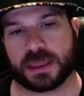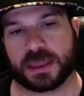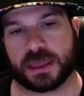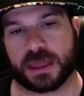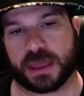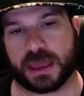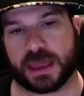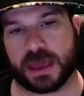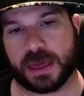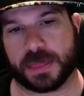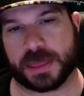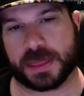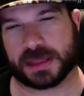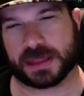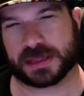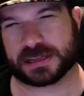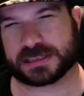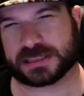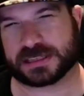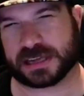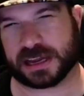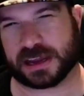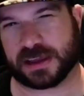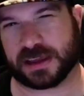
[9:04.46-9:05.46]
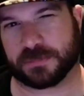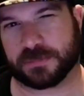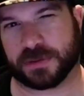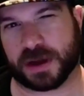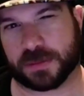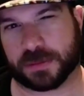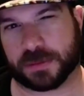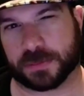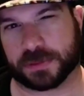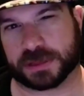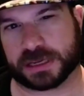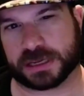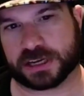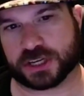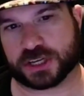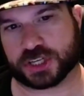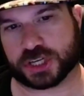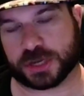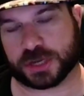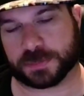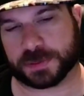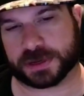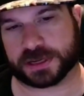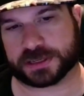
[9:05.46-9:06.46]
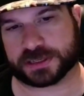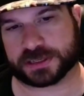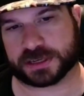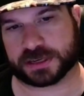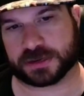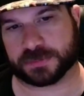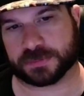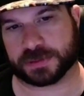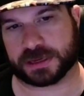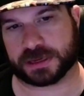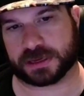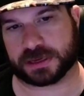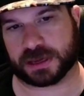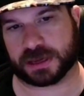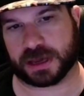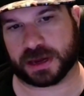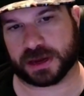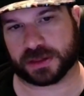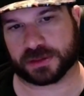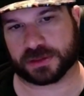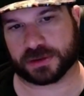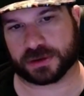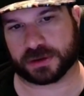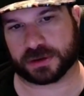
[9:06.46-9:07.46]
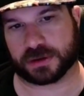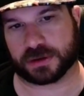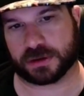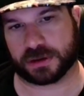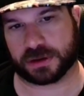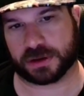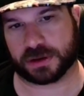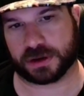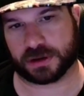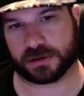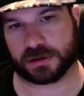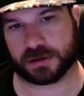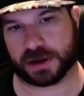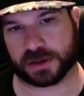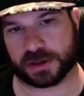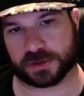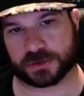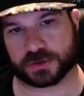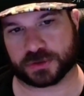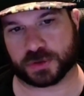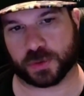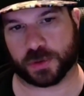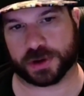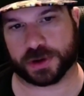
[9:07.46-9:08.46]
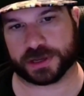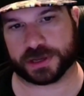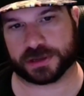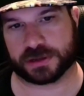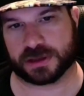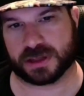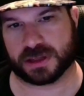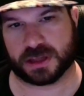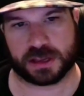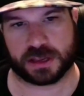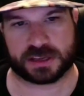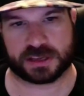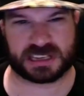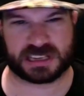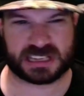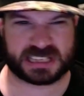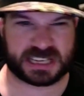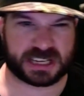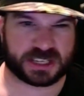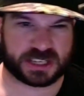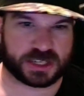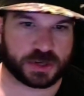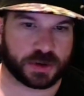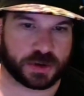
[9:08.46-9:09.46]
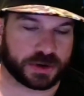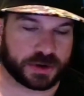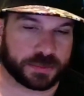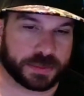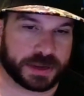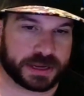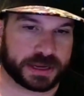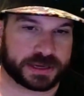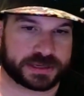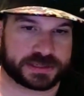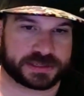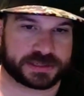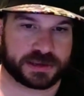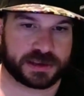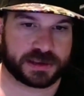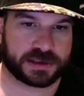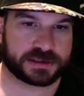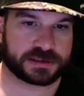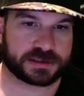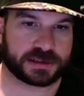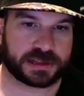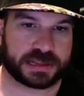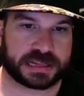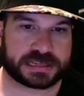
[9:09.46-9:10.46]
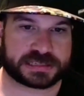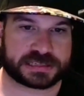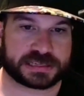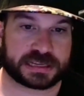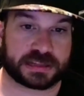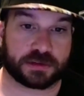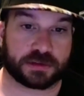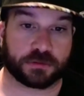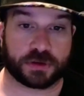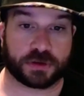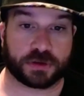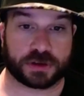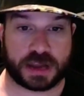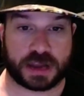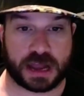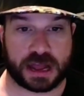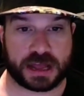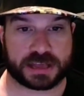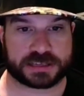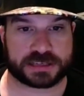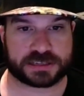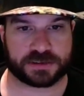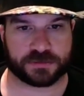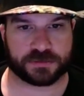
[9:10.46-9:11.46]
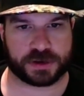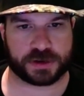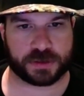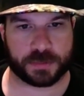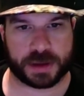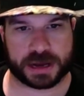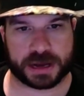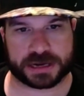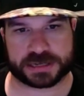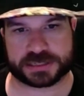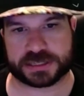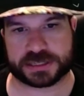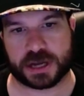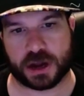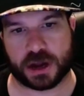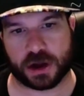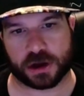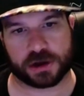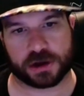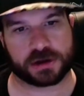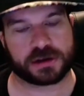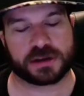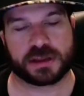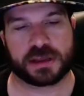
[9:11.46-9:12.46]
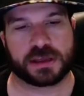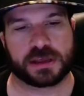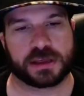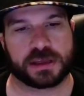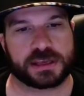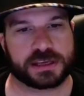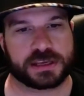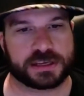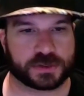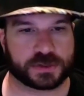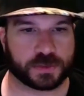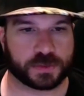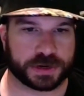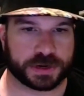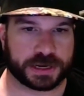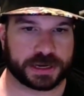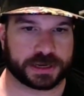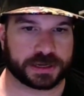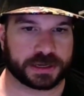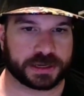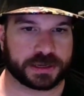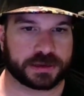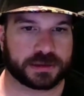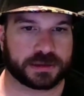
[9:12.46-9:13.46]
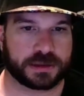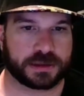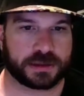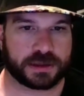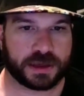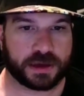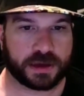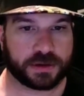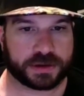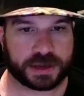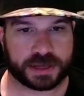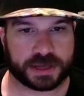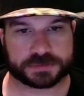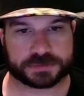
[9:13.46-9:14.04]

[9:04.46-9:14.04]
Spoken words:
And then let's say probably shipping is going to be another $20. So let's say $200. So then let's say the real cost, and when you minus the cart, is $180. Okay.